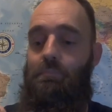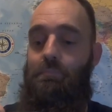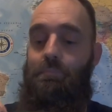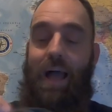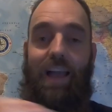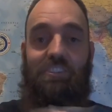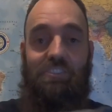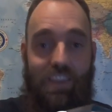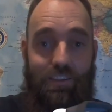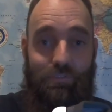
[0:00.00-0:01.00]

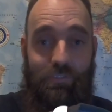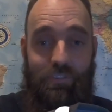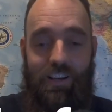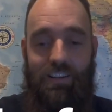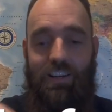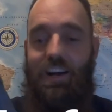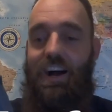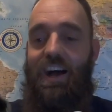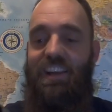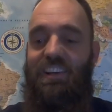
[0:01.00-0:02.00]
Pacsafe
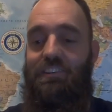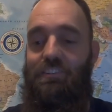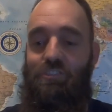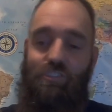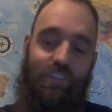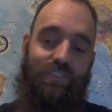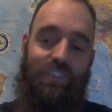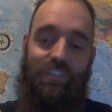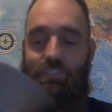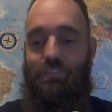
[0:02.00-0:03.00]
iron
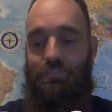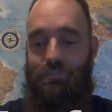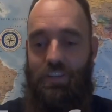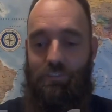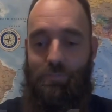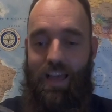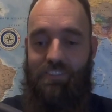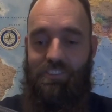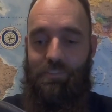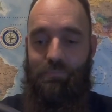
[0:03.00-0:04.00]
silver face
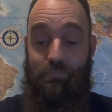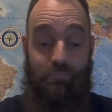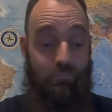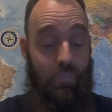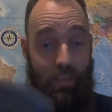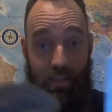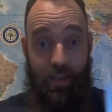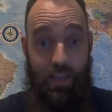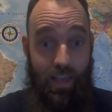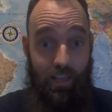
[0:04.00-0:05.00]
mask.
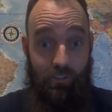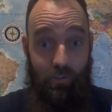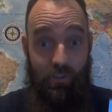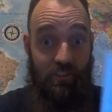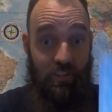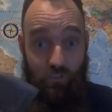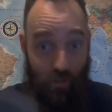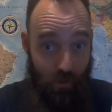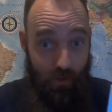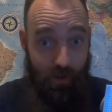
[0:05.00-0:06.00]
So these are the
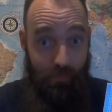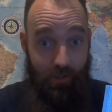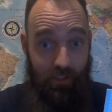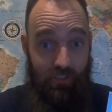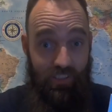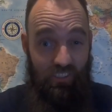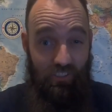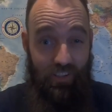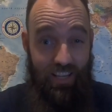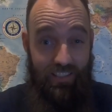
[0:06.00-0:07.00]
two I'm going to
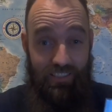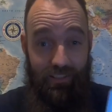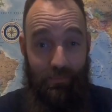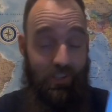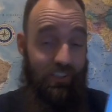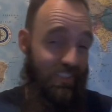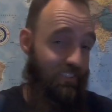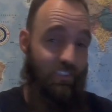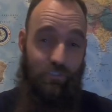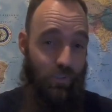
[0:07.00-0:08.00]
illustrate because these
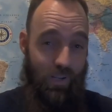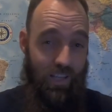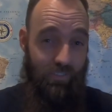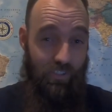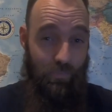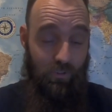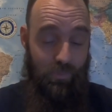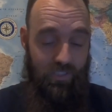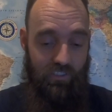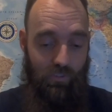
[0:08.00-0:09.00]
are the two I have some
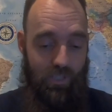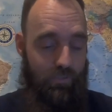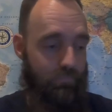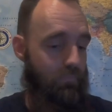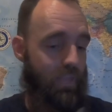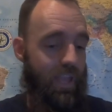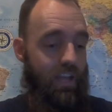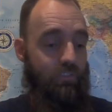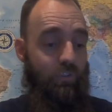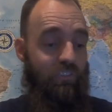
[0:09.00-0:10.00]
experience with. And
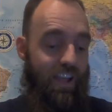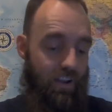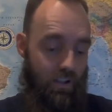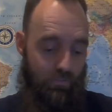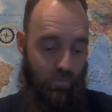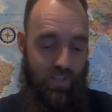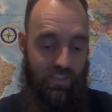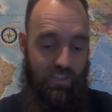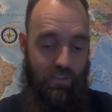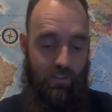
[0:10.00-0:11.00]
if we start off with
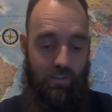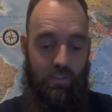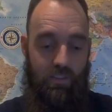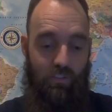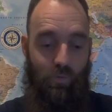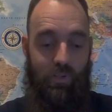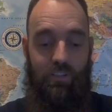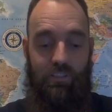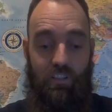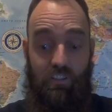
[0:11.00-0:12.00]
this
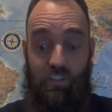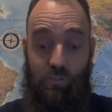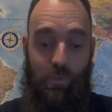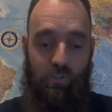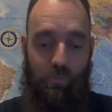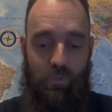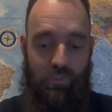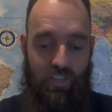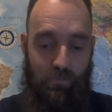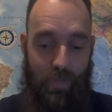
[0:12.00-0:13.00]
one, the disposable
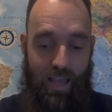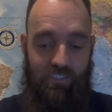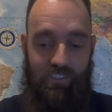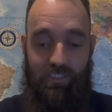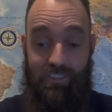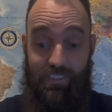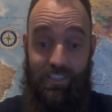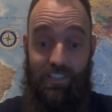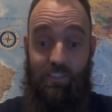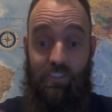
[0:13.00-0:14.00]
face mask.
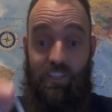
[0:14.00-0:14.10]
See, it